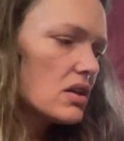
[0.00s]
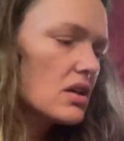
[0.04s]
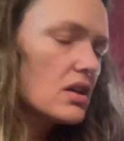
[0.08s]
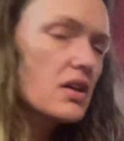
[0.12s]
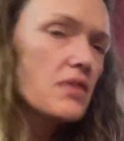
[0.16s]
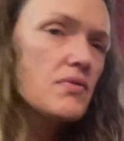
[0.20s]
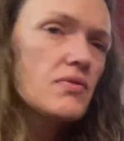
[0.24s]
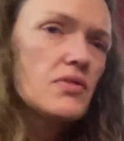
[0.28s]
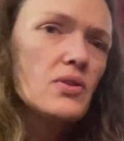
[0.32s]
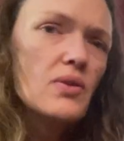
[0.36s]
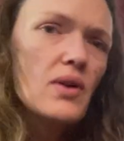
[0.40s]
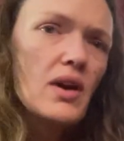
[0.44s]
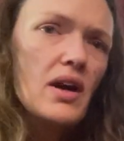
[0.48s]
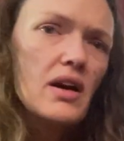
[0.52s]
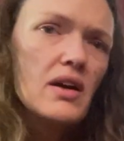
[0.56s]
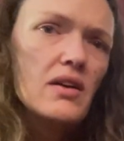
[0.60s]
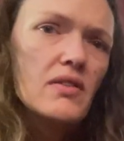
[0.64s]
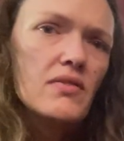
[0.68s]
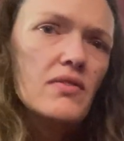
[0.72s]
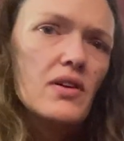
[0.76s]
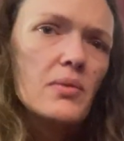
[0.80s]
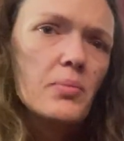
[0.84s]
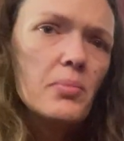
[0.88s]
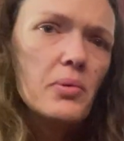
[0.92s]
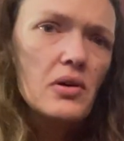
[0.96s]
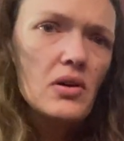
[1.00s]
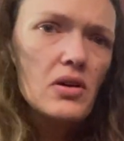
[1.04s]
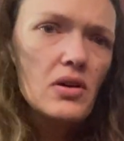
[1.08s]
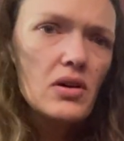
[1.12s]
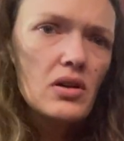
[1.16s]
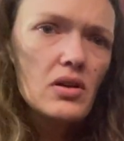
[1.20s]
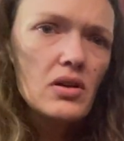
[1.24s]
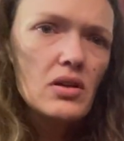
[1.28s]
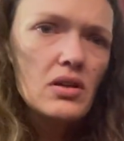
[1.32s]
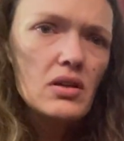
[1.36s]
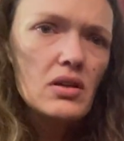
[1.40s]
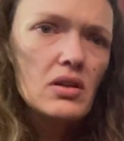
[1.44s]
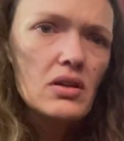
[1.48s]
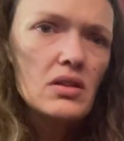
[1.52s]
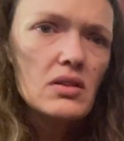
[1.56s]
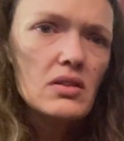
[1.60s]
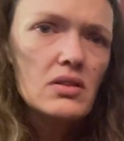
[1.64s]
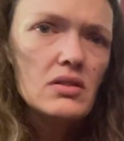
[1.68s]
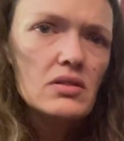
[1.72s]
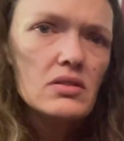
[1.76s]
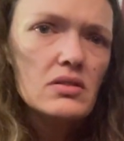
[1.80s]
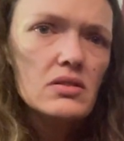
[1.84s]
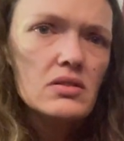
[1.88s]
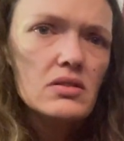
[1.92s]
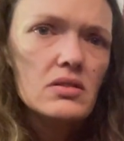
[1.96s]
if you have a pug,
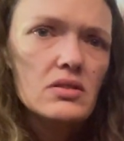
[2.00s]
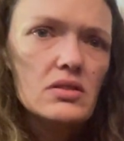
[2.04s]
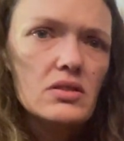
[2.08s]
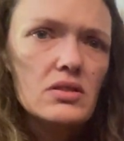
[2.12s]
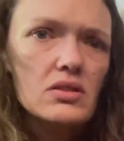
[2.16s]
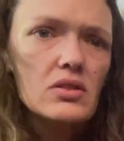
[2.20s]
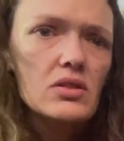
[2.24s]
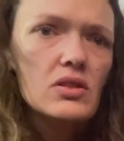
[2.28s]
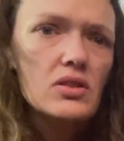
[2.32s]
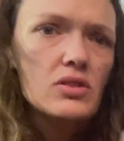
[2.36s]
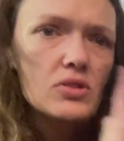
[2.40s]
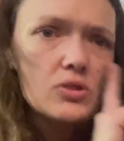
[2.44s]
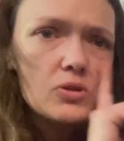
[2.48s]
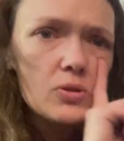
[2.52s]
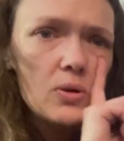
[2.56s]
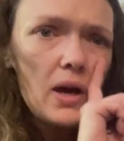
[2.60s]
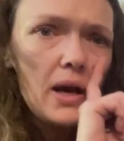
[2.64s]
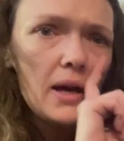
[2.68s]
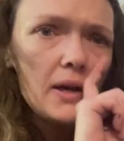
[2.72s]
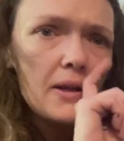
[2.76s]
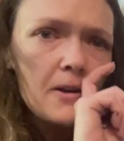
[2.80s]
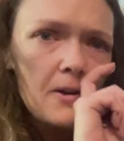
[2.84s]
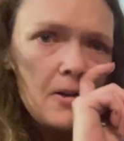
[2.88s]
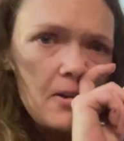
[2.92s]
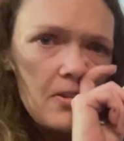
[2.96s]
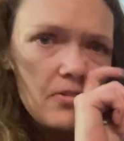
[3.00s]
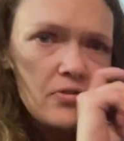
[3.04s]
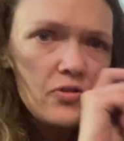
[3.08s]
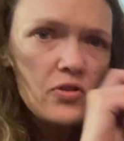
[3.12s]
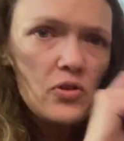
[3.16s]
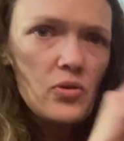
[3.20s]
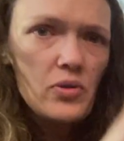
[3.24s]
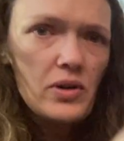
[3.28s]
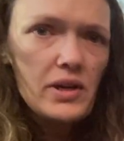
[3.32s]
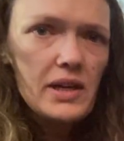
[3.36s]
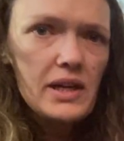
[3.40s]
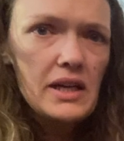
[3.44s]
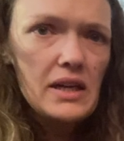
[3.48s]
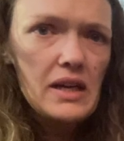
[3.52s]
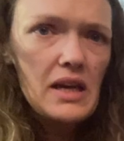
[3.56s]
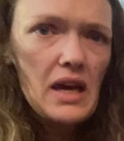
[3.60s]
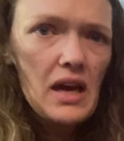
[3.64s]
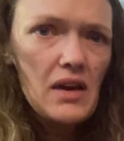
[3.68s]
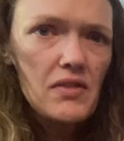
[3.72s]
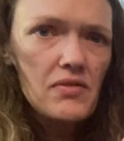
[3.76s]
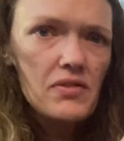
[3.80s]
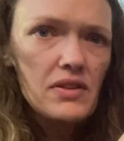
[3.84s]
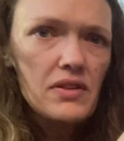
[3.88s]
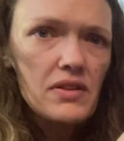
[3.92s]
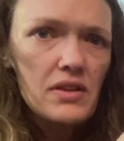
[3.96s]
try to avoid
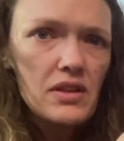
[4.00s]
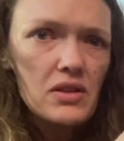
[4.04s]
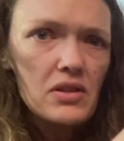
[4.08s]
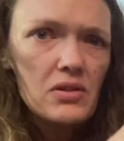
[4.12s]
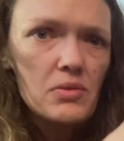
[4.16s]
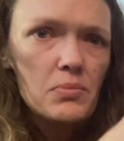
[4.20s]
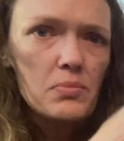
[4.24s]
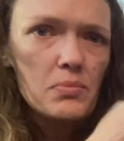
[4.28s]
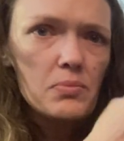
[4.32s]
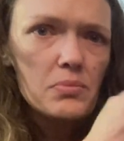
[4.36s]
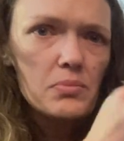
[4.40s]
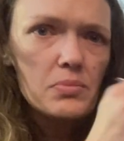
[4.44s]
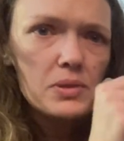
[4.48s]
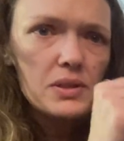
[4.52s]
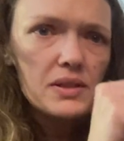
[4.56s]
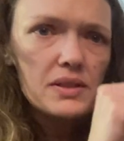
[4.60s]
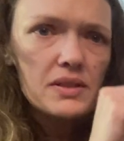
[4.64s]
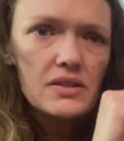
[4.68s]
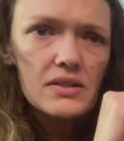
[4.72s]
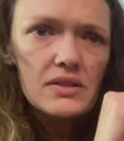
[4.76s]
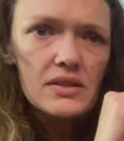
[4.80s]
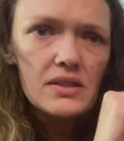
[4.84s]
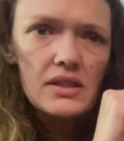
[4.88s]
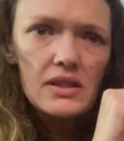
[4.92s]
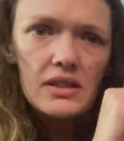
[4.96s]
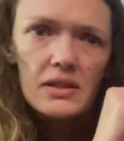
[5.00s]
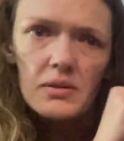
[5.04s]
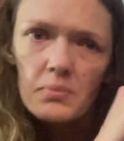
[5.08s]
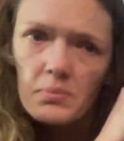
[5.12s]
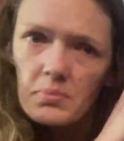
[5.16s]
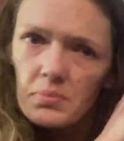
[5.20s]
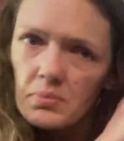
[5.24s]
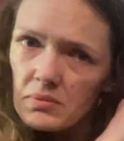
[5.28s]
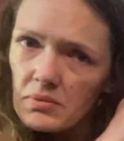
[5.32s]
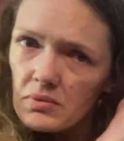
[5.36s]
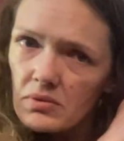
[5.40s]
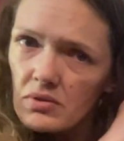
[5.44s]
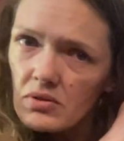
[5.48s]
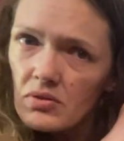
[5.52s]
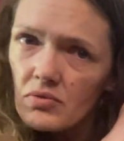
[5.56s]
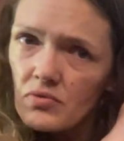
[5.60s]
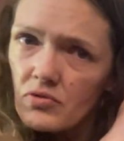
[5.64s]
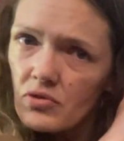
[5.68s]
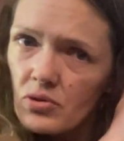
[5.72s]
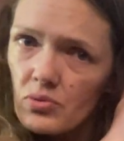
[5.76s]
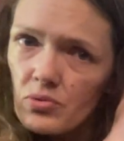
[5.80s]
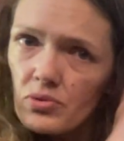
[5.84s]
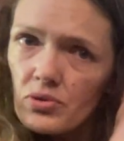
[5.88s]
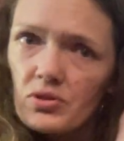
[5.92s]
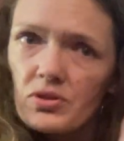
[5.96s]
having them put to sleep
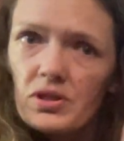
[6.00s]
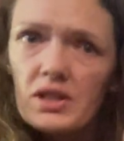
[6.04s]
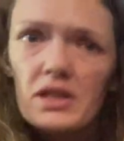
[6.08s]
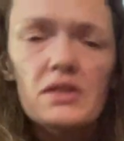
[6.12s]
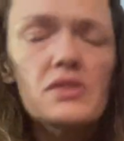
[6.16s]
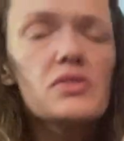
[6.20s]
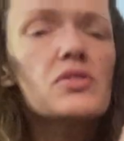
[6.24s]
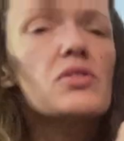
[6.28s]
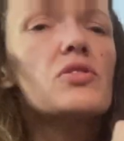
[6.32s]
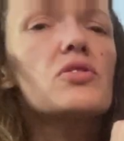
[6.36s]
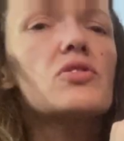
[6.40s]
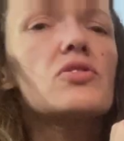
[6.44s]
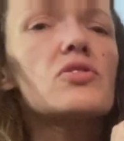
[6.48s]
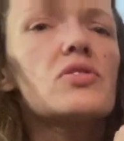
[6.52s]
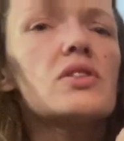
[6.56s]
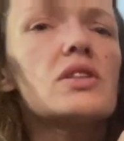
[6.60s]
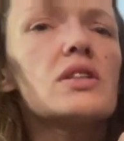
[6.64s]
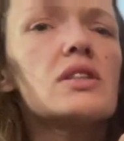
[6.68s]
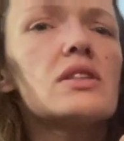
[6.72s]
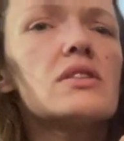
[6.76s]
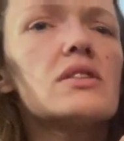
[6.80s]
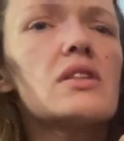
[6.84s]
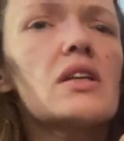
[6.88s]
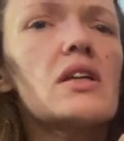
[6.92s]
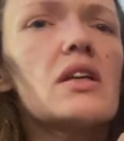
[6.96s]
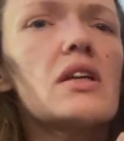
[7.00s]
for routine surgeries.